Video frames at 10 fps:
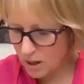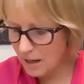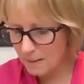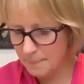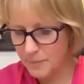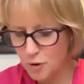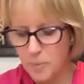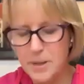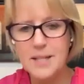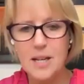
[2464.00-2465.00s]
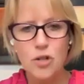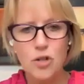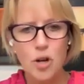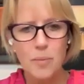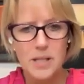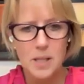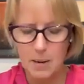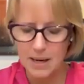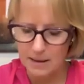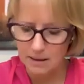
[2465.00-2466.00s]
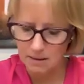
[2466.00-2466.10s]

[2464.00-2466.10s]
you want me to send you Thomas's plan?